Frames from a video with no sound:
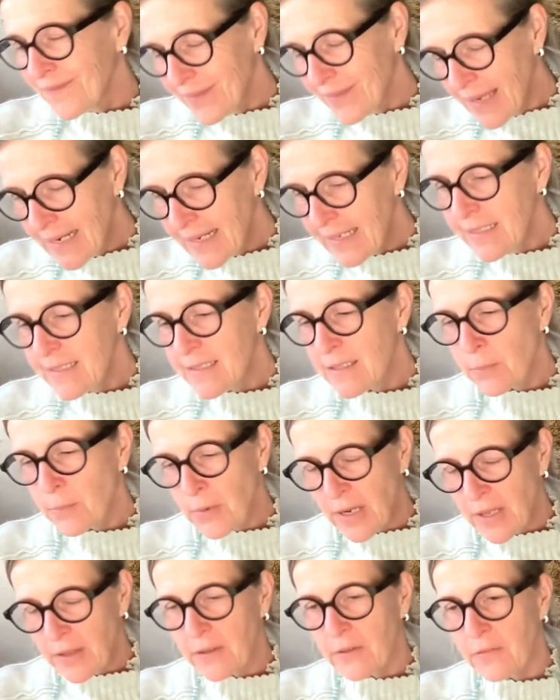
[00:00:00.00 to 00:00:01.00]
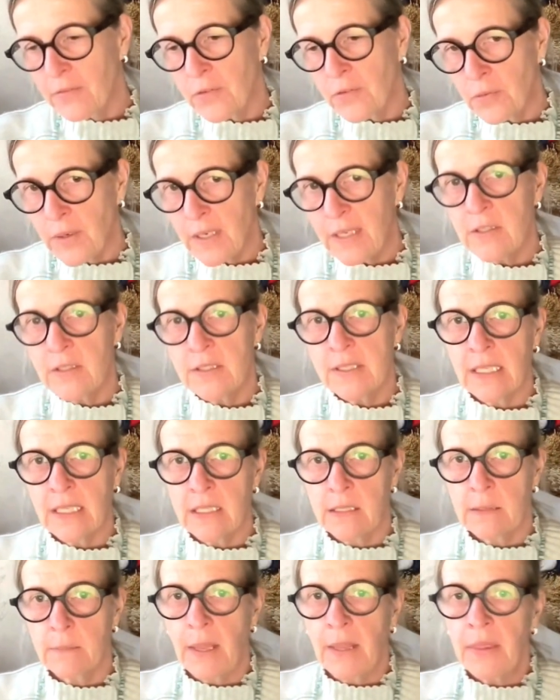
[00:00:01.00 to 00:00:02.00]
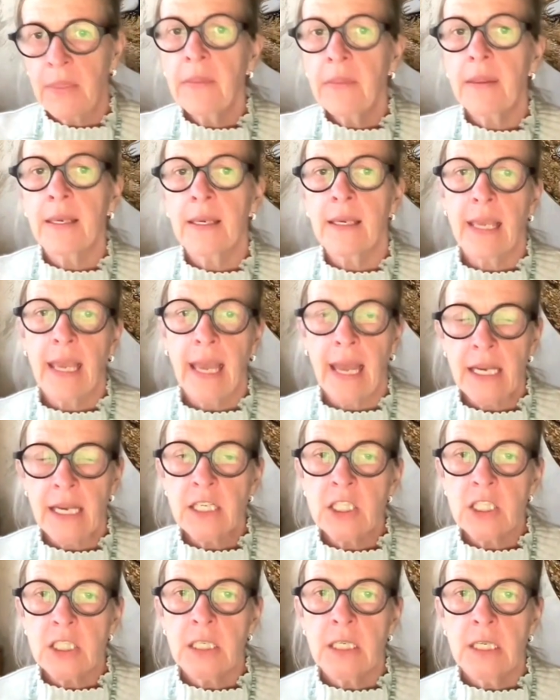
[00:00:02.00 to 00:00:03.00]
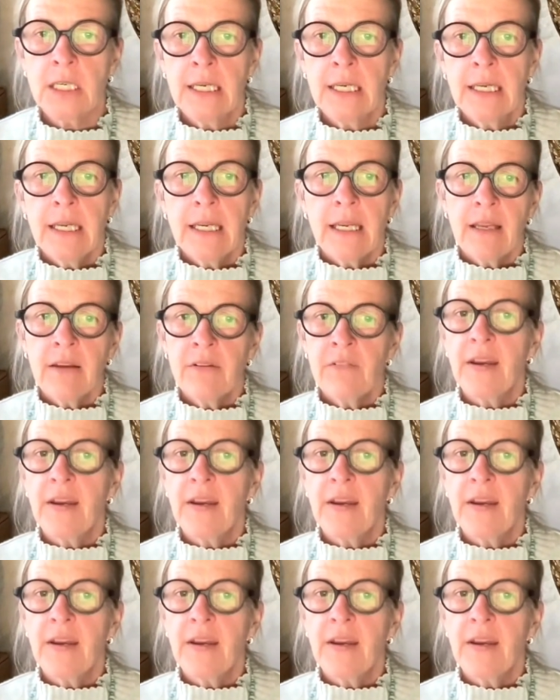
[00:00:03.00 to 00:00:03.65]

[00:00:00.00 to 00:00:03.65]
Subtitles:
at least a breadth of 3 to 6 months in cash if